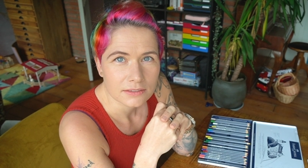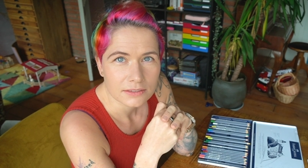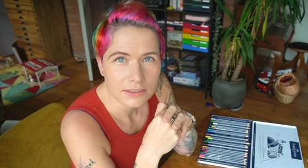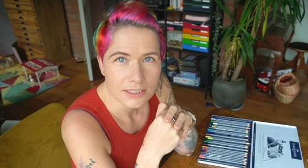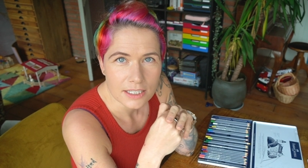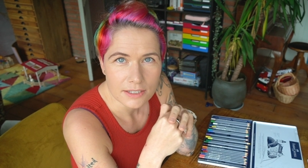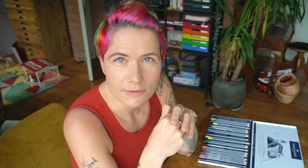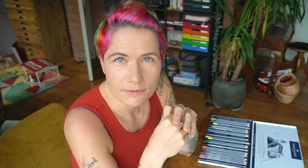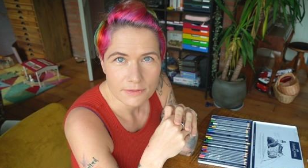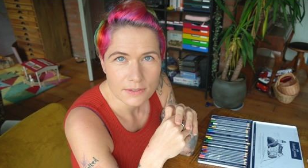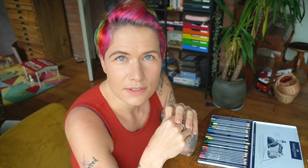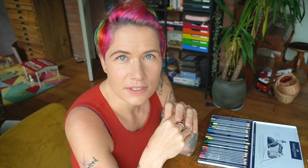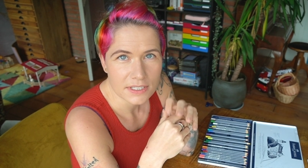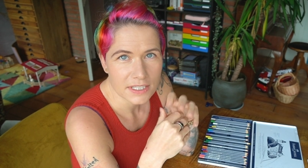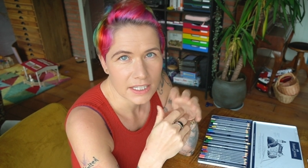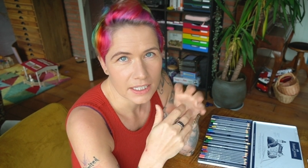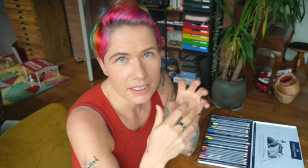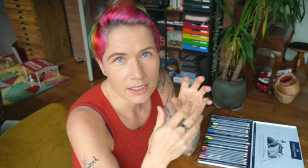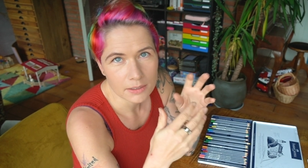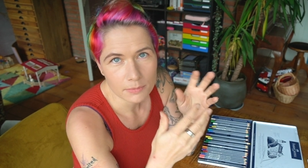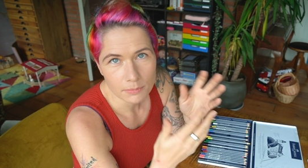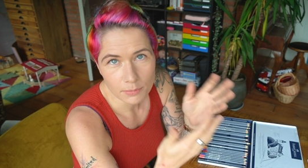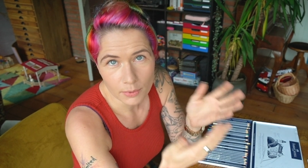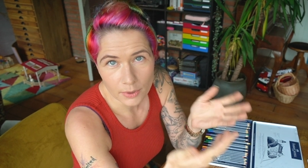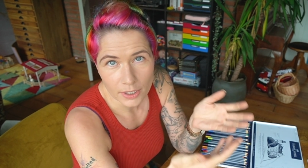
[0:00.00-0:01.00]
If you
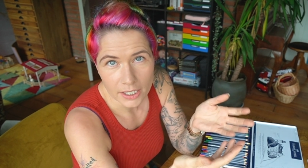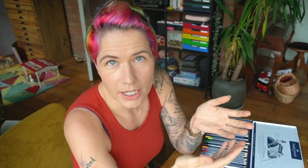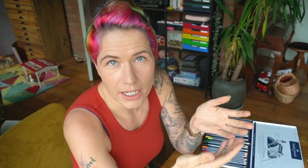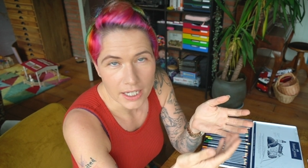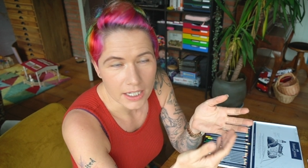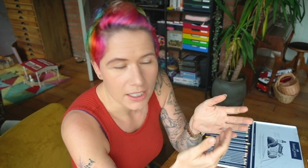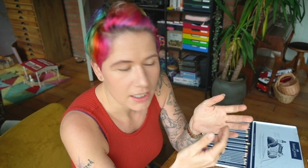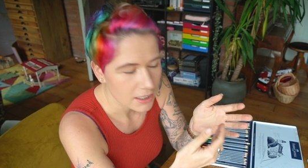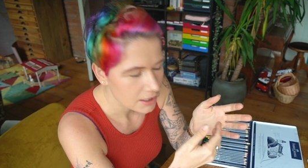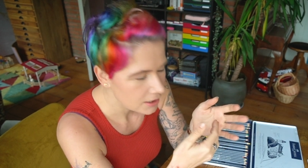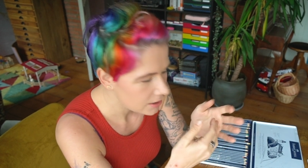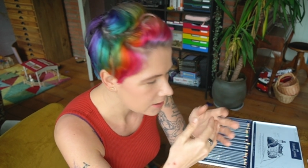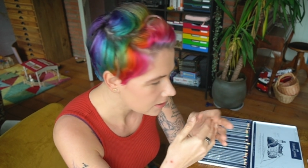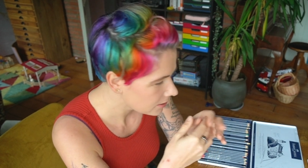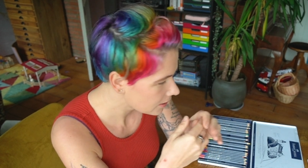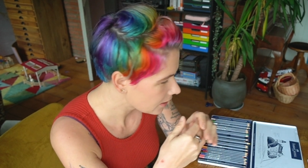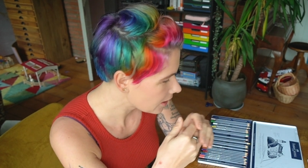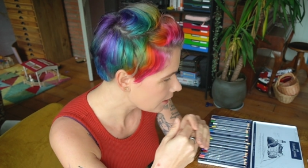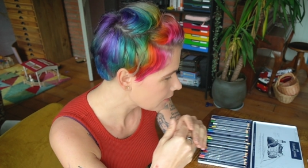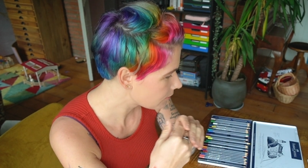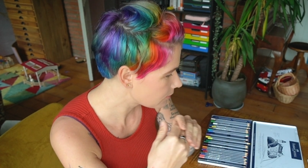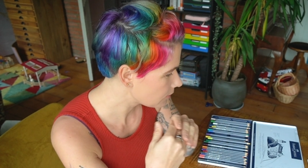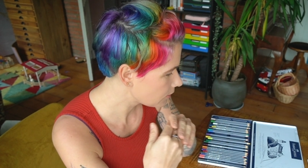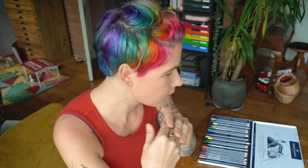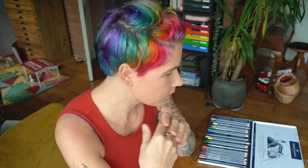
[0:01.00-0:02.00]
take a break,
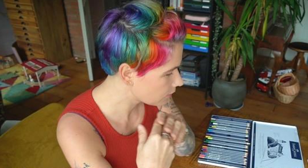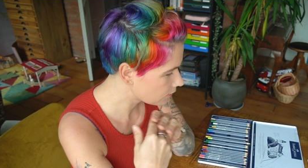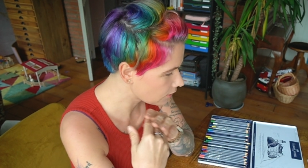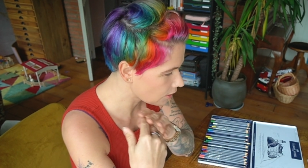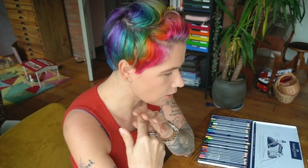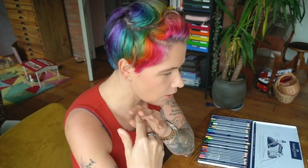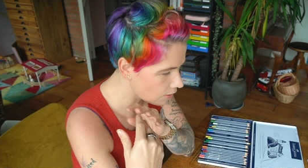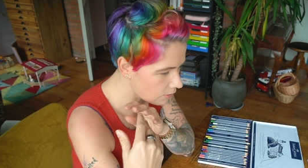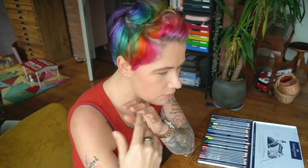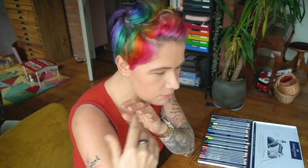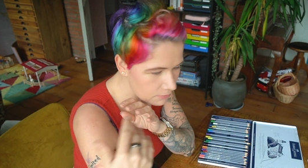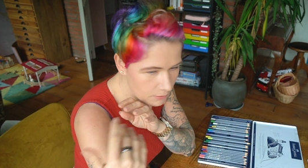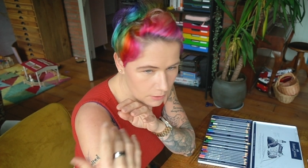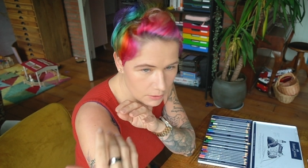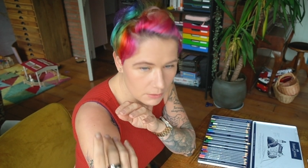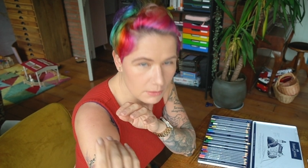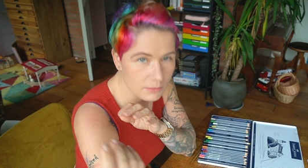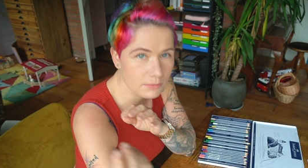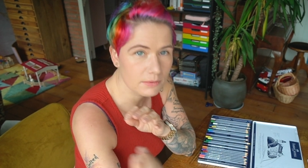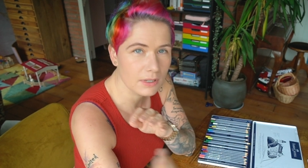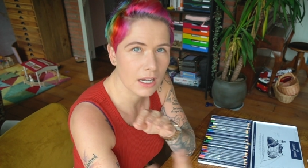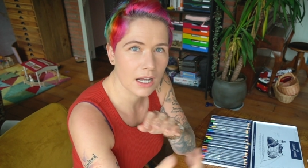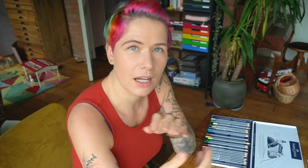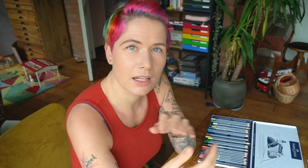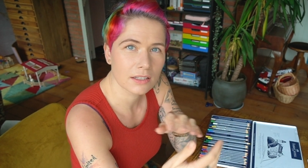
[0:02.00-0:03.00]
if you go for a
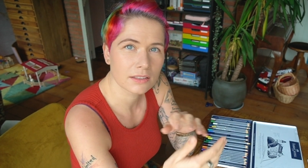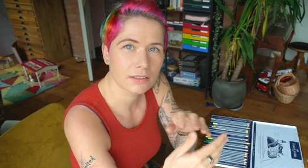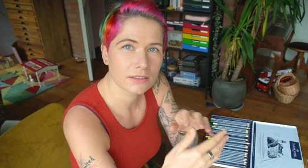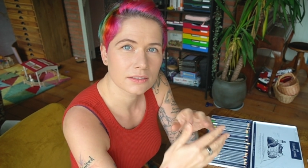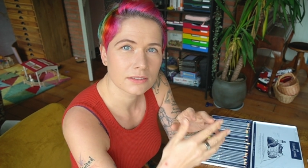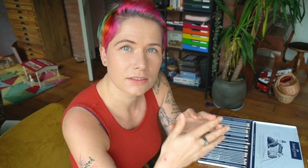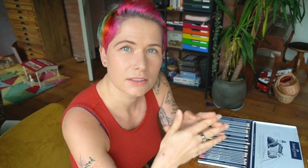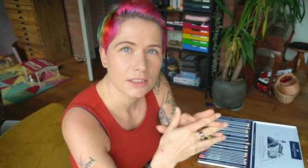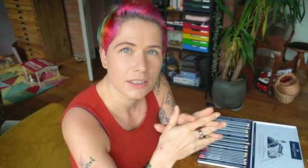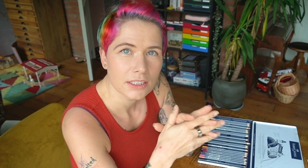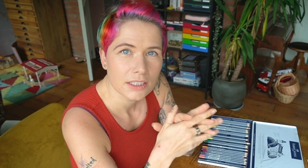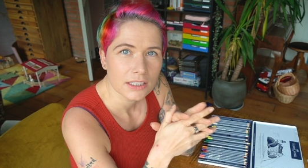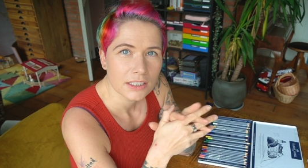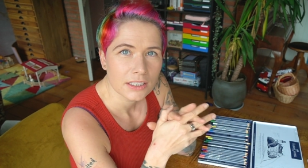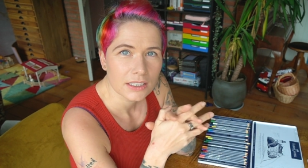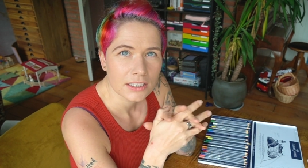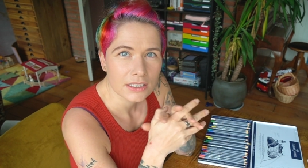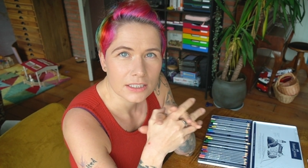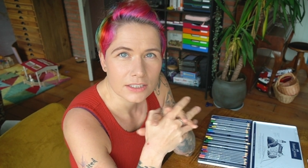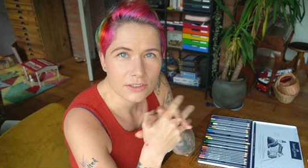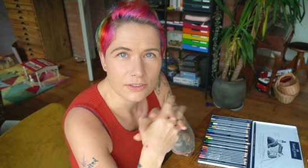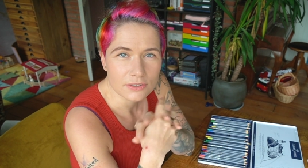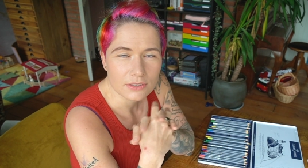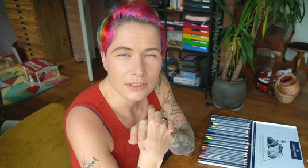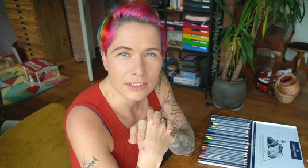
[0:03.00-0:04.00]
run,
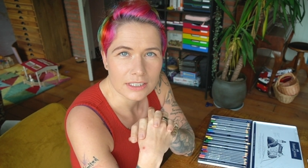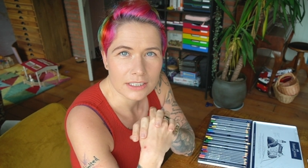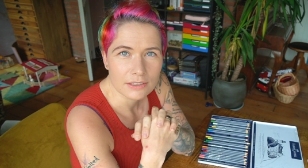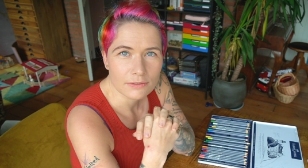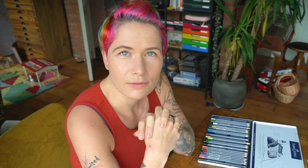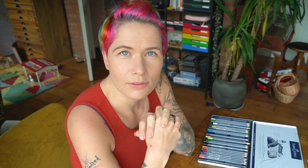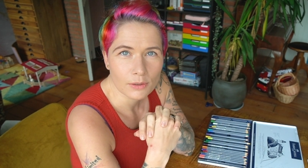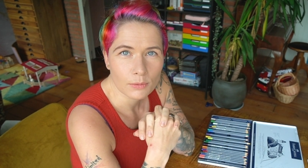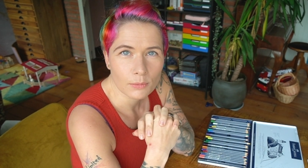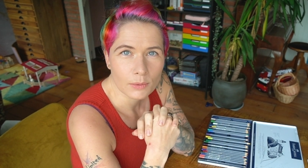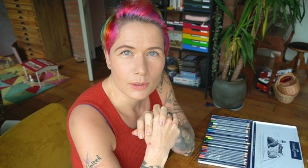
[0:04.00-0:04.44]
it should leave you